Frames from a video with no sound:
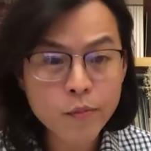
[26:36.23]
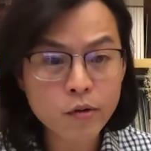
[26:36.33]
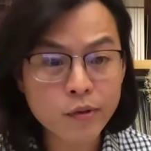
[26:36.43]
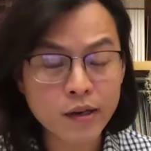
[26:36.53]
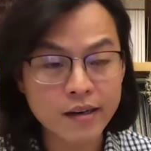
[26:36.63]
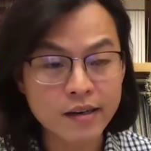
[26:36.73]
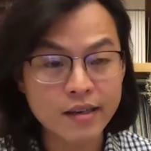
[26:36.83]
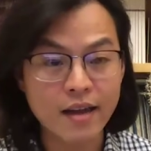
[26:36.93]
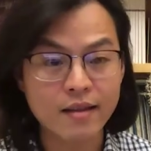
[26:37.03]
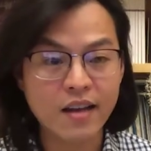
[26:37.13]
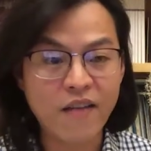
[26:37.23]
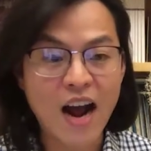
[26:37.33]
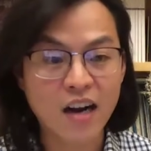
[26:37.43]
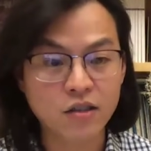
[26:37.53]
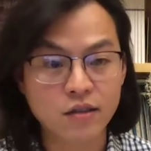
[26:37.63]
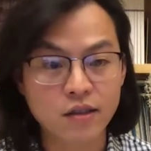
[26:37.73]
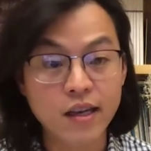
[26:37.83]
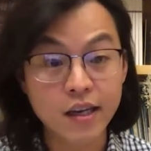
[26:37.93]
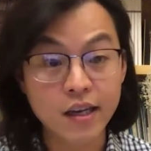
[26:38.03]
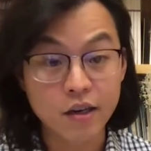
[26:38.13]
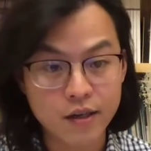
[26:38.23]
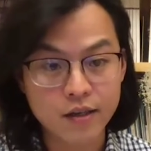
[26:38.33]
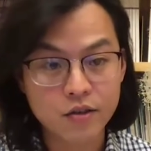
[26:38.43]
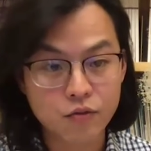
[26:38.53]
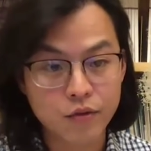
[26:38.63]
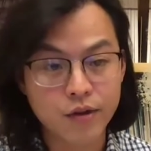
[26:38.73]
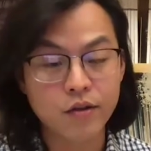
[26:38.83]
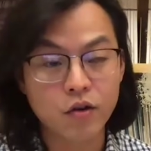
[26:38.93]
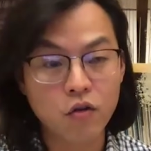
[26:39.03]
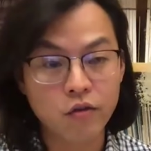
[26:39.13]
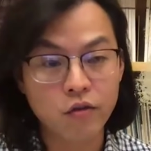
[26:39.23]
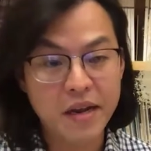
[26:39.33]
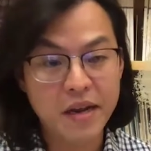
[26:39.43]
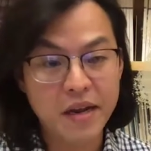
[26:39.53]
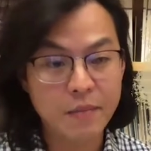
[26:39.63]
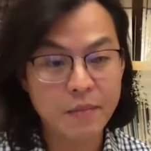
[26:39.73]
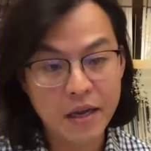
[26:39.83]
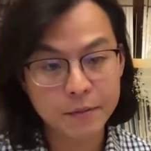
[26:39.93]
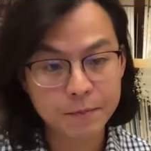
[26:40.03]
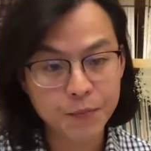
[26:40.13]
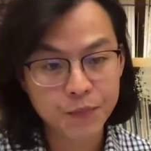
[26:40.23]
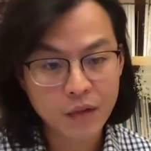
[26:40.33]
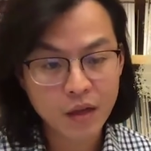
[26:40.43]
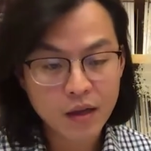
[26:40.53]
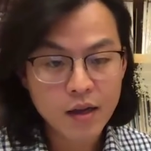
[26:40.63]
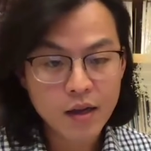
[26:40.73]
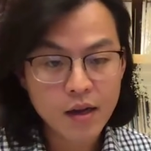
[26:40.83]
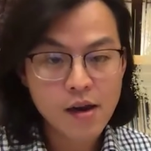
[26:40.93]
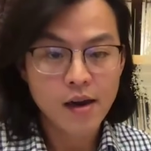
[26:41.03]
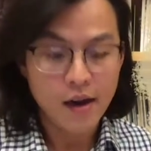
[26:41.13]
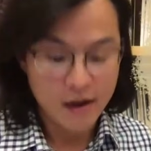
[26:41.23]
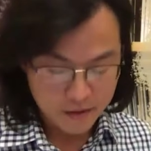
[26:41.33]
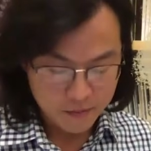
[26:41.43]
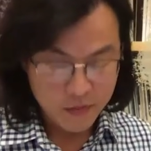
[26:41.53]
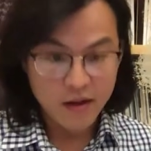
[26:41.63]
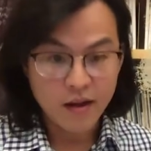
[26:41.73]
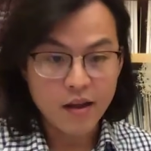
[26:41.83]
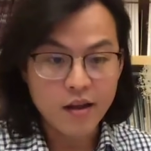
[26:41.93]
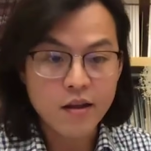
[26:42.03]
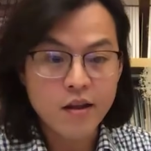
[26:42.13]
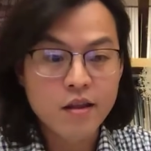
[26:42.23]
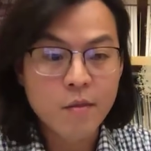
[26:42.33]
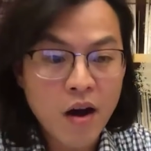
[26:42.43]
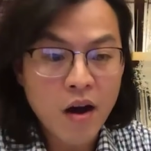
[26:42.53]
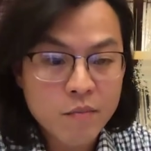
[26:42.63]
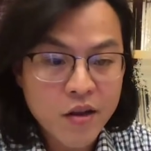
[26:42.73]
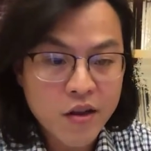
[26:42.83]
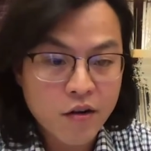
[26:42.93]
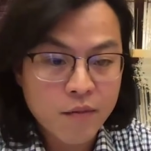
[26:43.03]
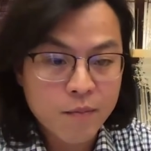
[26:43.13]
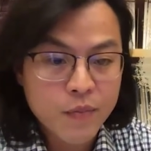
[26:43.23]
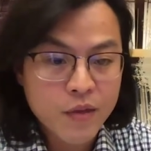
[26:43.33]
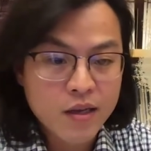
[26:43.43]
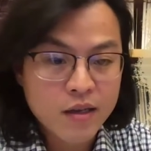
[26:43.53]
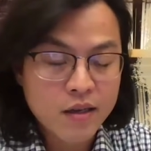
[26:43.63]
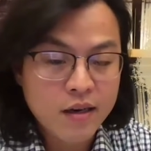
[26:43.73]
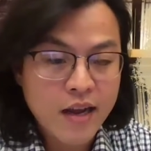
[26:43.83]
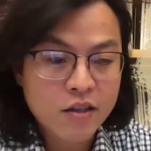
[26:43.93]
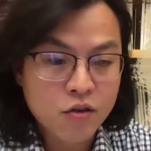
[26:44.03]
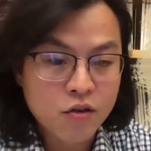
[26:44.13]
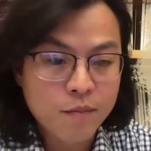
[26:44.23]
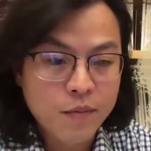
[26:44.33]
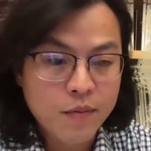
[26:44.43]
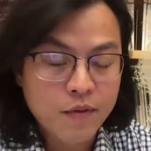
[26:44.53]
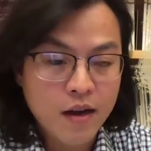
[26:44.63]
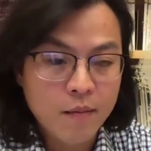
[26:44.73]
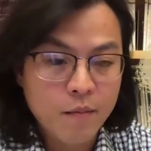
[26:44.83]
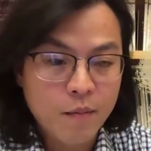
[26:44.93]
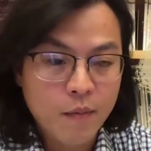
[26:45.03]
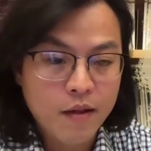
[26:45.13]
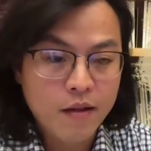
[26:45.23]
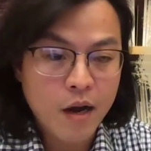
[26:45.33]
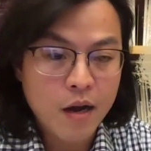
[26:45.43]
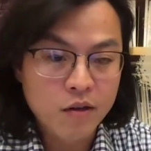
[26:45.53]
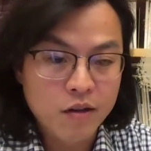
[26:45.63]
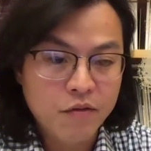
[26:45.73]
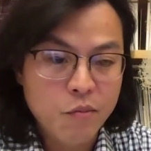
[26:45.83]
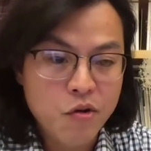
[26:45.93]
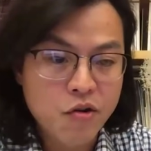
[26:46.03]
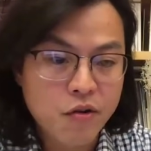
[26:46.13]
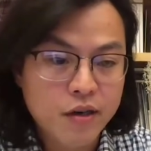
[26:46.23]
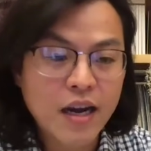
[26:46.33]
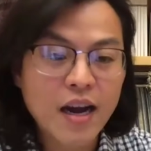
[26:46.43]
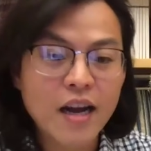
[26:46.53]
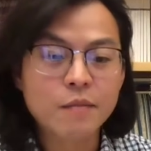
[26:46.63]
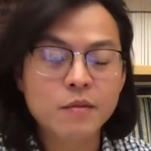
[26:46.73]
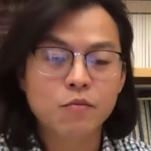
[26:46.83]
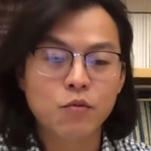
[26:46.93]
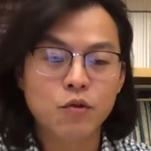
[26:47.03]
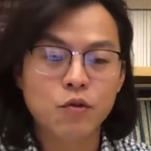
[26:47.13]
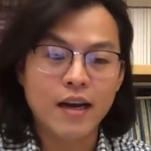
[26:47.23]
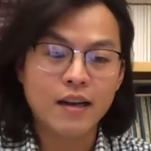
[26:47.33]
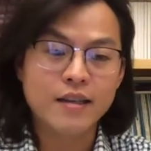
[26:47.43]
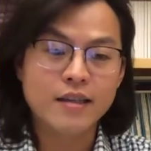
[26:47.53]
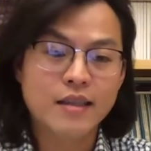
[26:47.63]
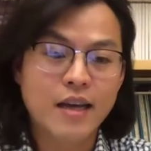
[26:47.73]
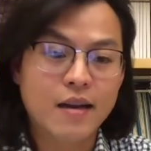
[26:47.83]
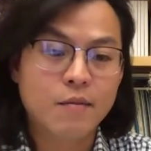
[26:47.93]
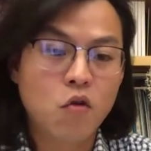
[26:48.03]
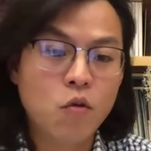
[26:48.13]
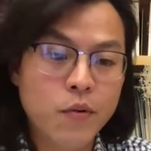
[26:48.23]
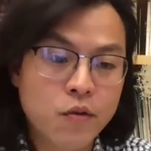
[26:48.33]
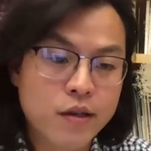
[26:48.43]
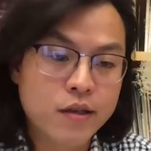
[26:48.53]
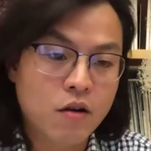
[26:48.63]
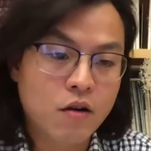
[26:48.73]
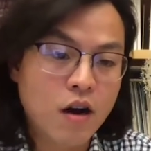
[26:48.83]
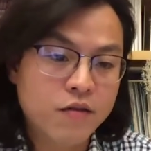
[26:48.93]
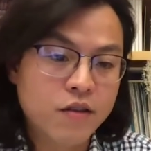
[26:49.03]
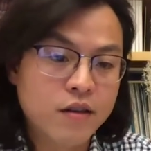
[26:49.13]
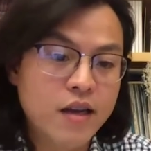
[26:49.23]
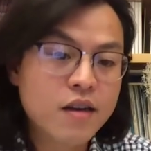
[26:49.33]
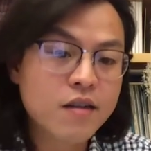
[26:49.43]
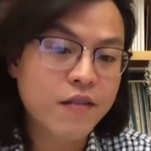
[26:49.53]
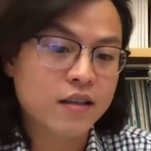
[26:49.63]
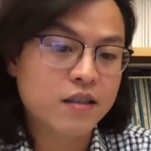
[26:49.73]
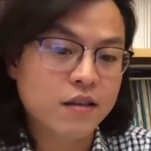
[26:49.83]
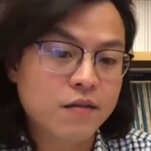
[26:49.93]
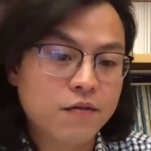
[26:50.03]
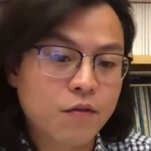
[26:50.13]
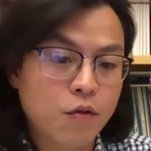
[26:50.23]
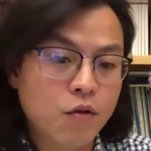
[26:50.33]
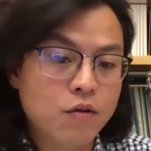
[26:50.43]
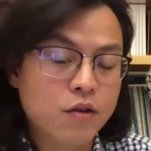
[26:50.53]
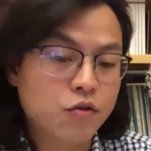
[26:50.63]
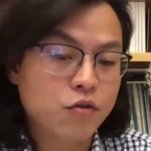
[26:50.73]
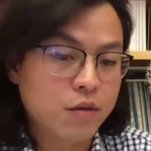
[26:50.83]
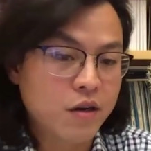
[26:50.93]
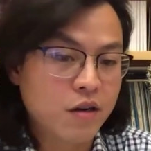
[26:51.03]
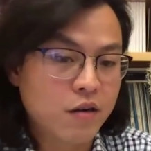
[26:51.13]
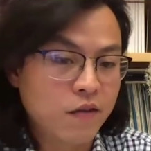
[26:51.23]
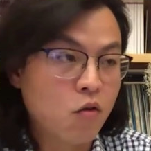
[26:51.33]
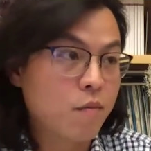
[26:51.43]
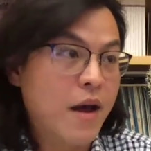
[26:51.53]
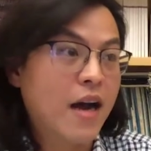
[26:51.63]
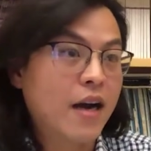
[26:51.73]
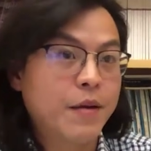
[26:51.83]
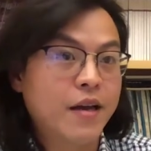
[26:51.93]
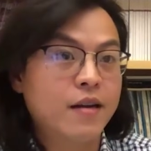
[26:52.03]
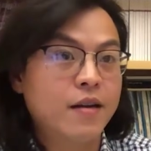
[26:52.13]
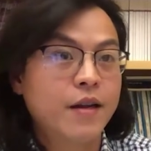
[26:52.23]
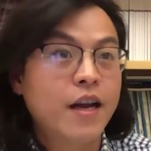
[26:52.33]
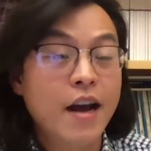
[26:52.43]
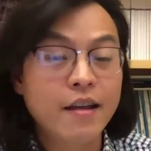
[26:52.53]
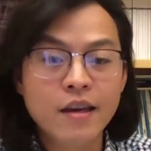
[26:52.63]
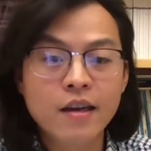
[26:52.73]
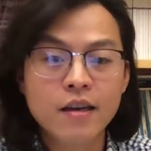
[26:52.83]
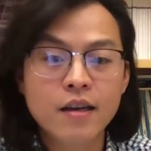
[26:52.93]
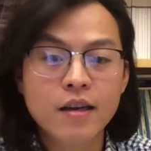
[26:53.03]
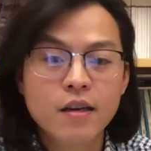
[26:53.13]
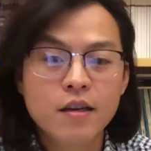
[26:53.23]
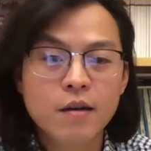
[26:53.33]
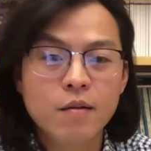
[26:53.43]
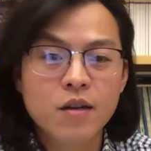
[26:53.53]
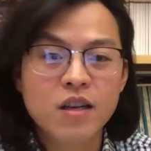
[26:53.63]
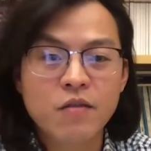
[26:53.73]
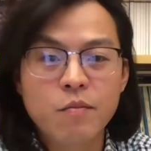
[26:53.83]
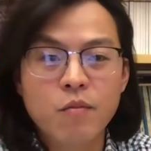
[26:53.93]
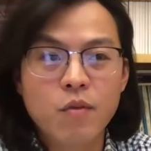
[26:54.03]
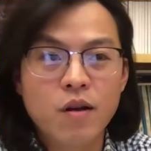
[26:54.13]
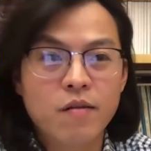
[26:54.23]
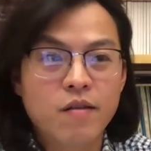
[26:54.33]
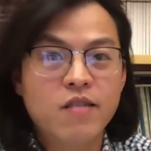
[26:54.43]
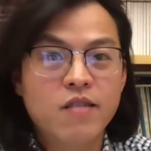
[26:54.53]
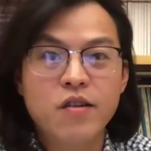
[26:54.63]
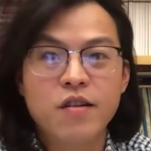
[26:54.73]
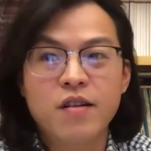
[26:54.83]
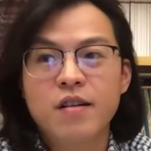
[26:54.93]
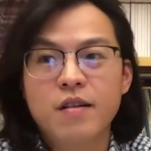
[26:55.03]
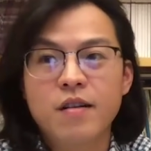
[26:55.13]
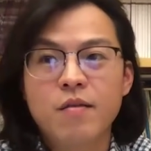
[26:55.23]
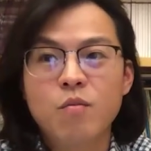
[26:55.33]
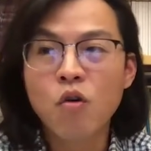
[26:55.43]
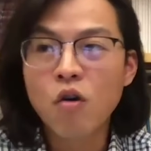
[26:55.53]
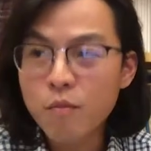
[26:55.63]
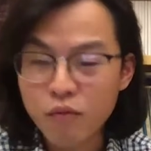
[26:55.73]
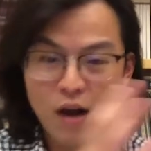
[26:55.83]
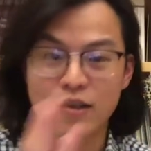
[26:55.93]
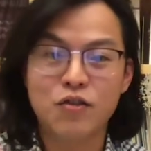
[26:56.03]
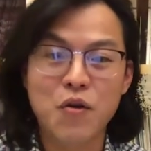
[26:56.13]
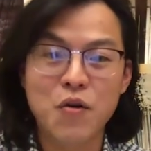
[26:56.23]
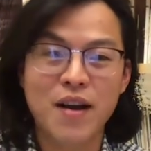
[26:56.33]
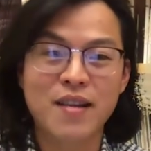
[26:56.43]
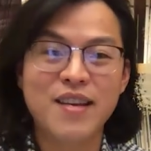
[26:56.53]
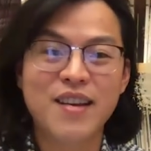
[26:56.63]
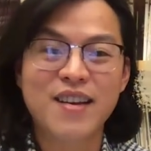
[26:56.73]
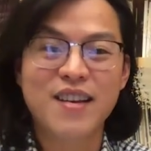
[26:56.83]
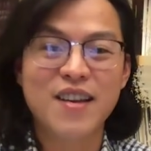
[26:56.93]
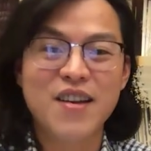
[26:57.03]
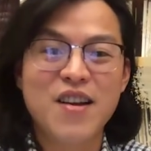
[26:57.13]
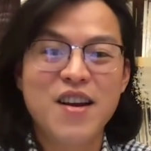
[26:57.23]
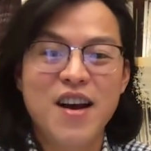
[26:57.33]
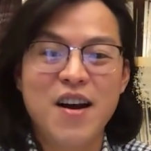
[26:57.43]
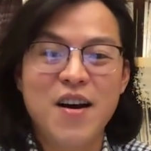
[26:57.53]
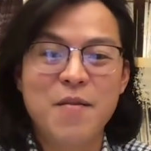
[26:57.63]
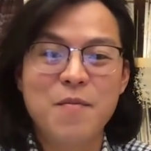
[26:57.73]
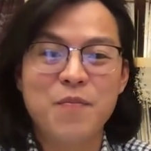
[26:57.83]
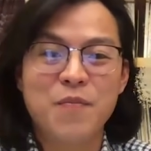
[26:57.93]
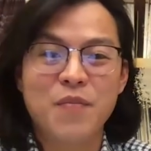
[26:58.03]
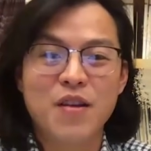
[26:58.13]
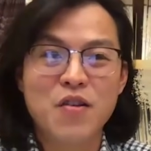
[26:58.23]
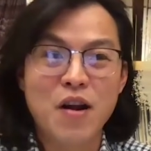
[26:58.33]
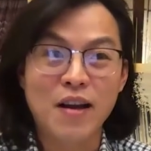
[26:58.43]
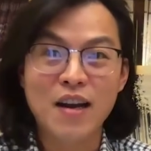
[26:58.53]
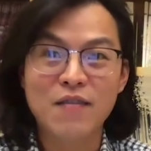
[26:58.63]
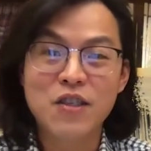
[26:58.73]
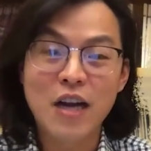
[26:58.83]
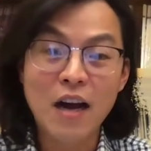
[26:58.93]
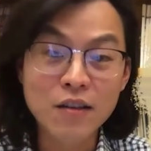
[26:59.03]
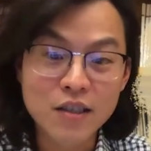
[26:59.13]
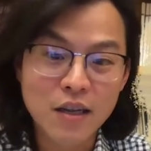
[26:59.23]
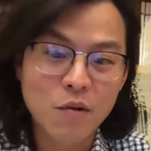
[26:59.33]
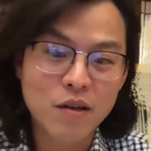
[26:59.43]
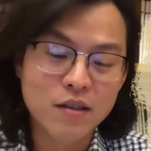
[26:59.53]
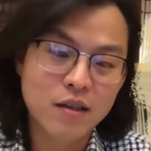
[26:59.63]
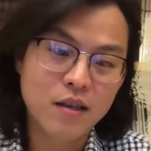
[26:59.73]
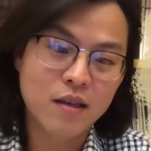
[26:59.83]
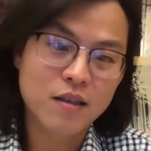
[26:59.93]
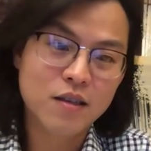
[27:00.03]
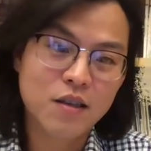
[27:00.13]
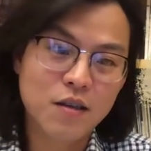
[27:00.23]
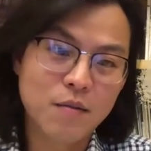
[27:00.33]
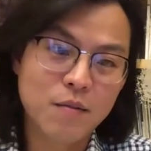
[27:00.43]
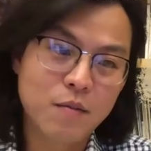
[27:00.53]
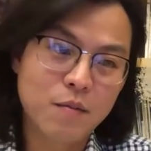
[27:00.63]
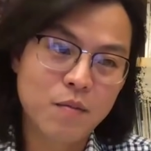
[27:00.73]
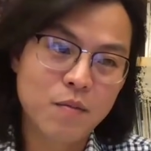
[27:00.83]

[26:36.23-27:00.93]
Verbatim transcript: opioid related deaths have actually increased during the COVID pandemic. Um, in the bottom here is an excerpt, um, I believe, from the New York Times, which highlights that opioids are often ineffective for the treatment of lower back pain. And I think even uh, even more broad stroke, I think, um, you know, I kind of challenge someone to to